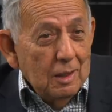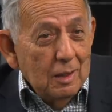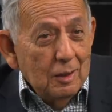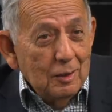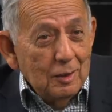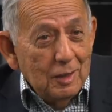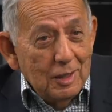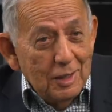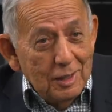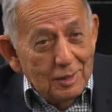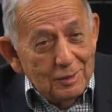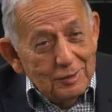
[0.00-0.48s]

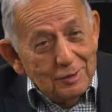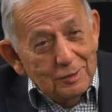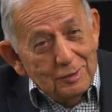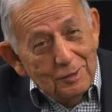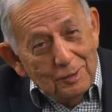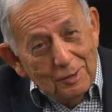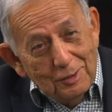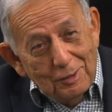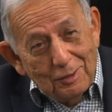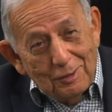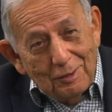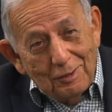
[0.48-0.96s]
Now, last
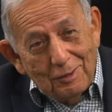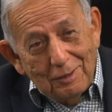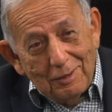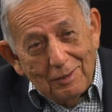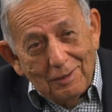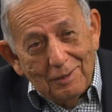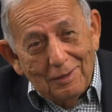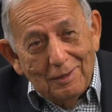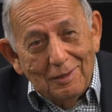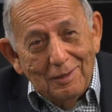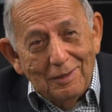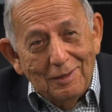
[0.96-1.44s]

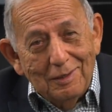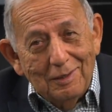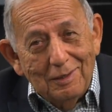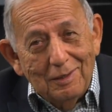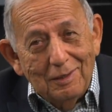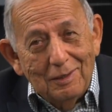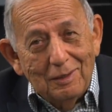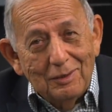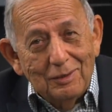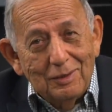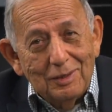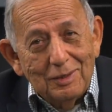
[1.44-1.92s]
year,
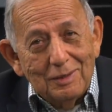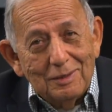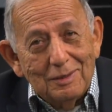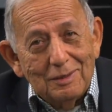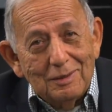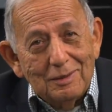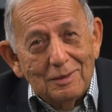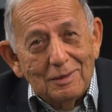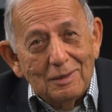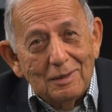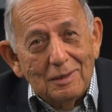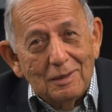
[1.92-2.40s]
uh,
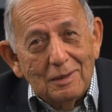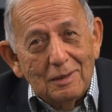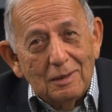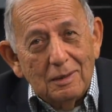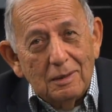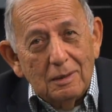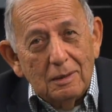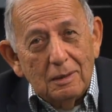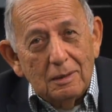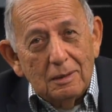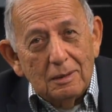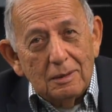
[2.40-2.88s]
this
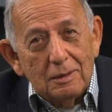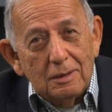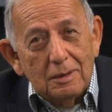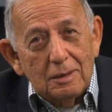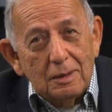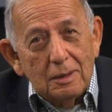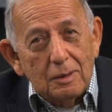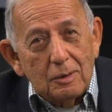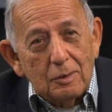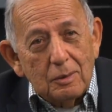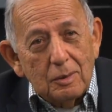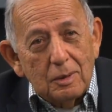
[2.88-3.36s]
uh,
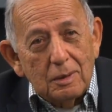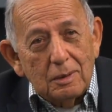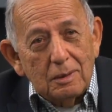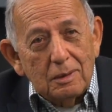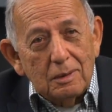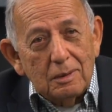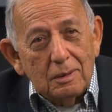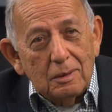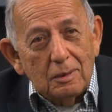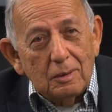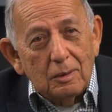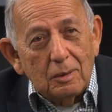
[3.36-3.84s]
secret
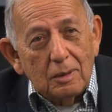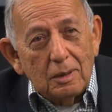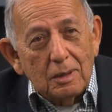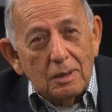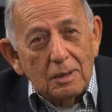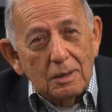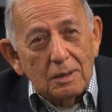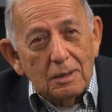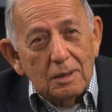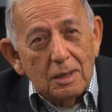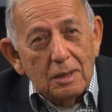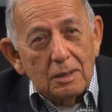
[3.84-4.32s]

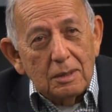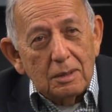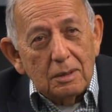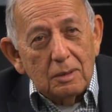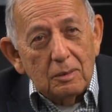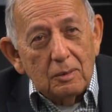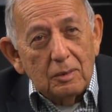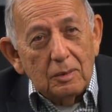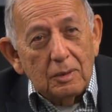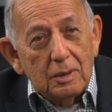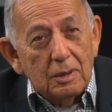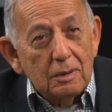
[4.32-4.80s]

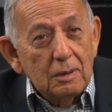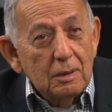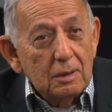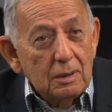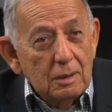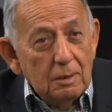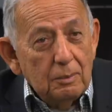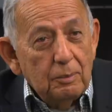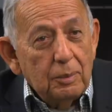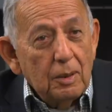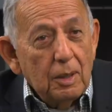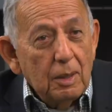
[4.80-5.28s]
organization within the
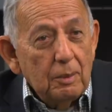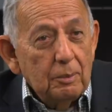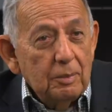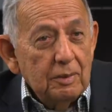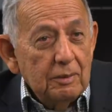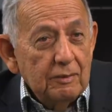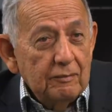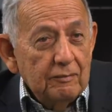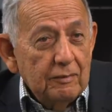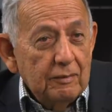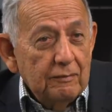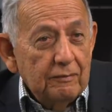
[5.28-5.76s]

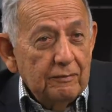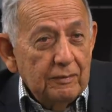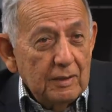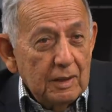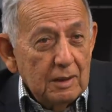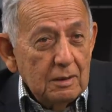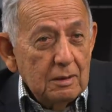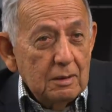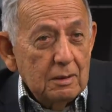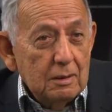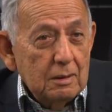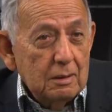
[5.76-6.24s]
Department of
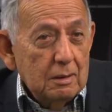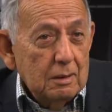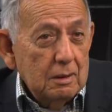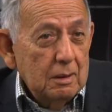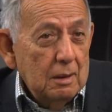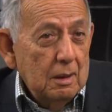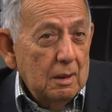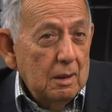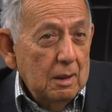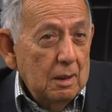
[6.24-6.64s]
Defense,